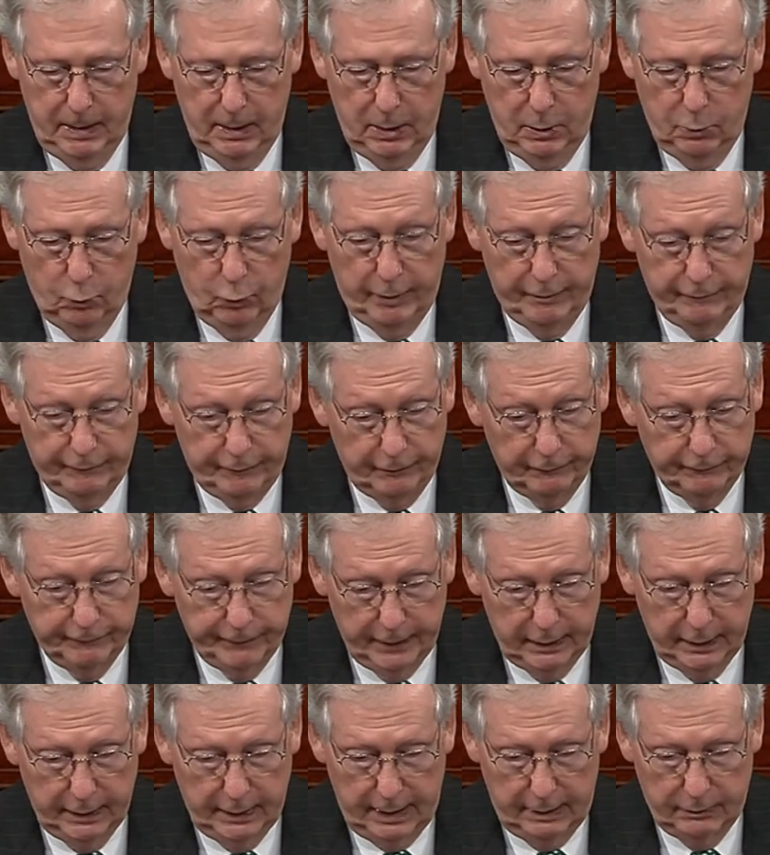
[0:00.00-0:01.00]
We
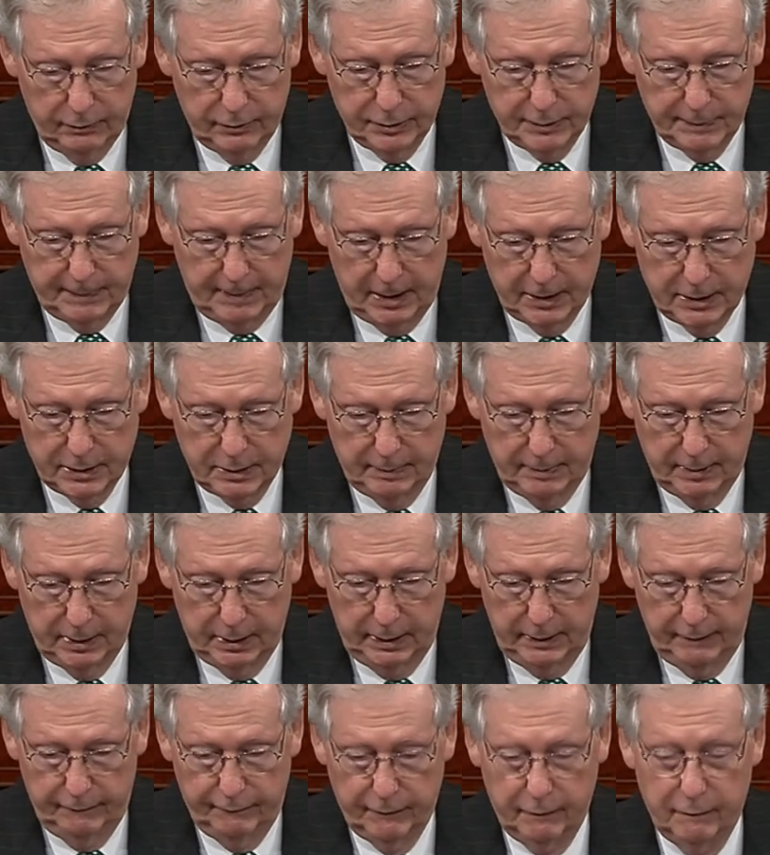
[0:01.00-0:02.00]
fulfill that
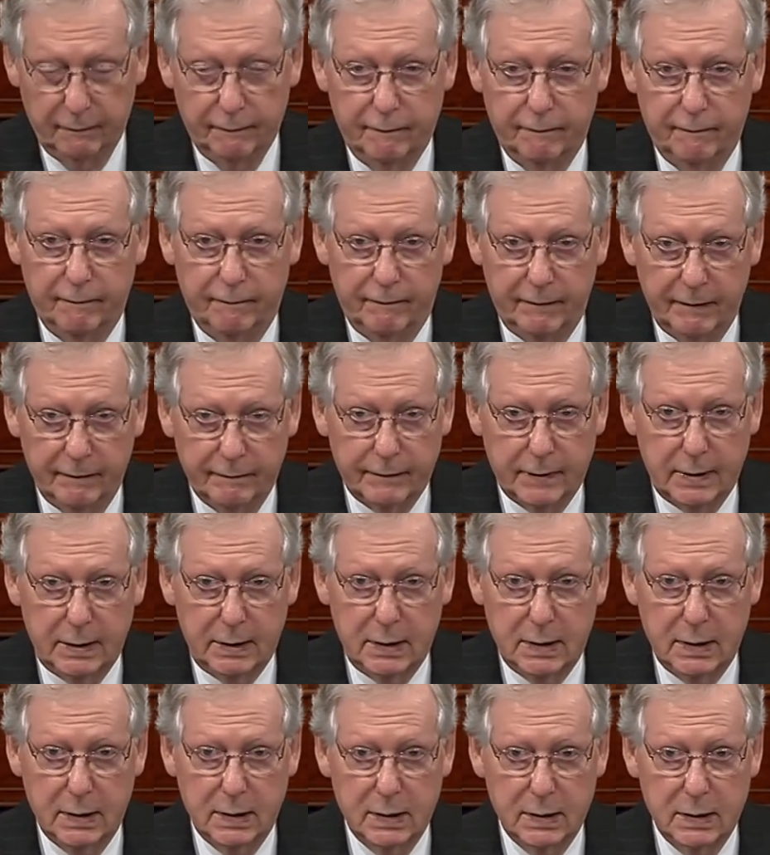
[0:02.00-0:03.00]
responsibility for
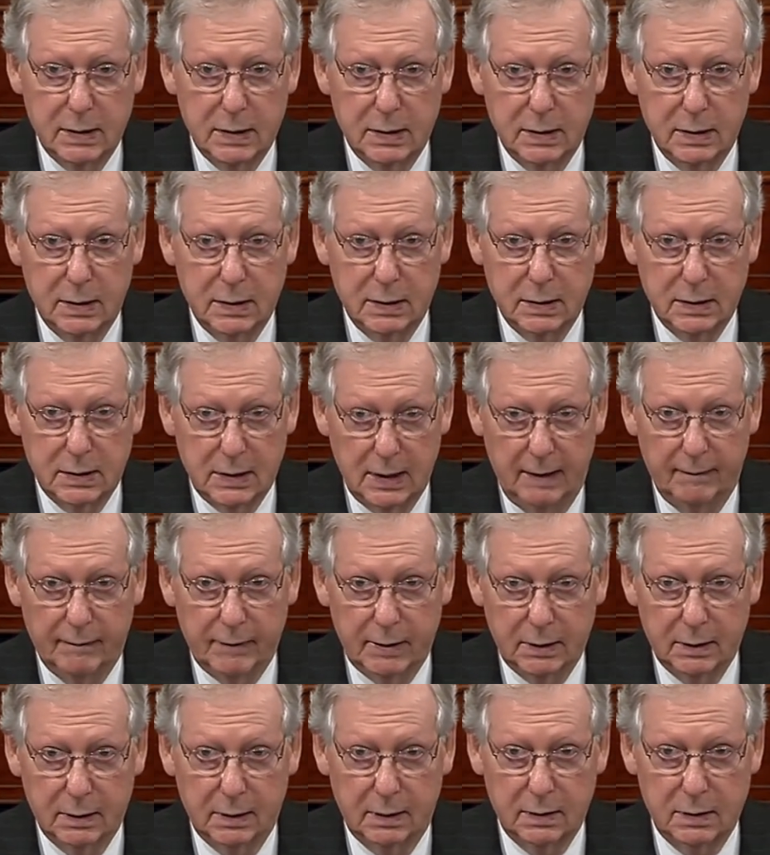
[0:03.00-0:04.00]

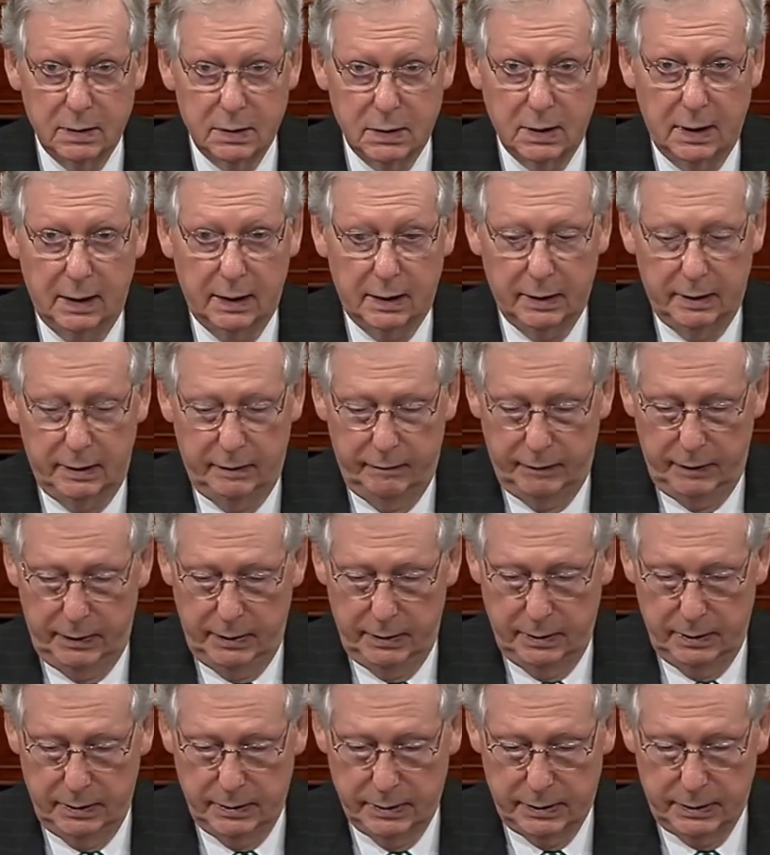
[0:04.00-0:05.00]
57 consecutive
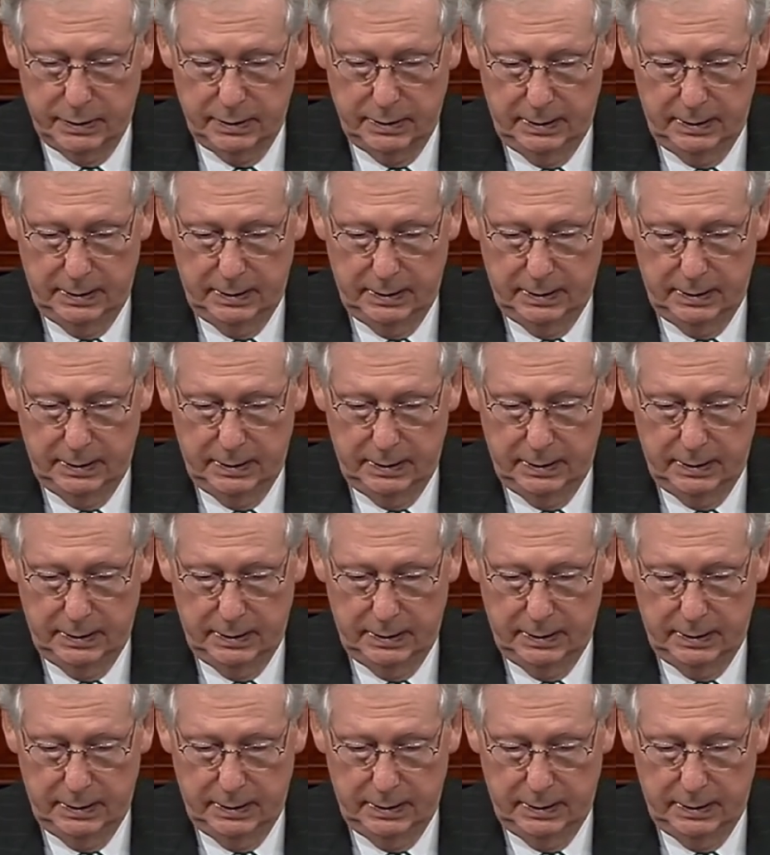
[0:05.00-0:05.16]
years.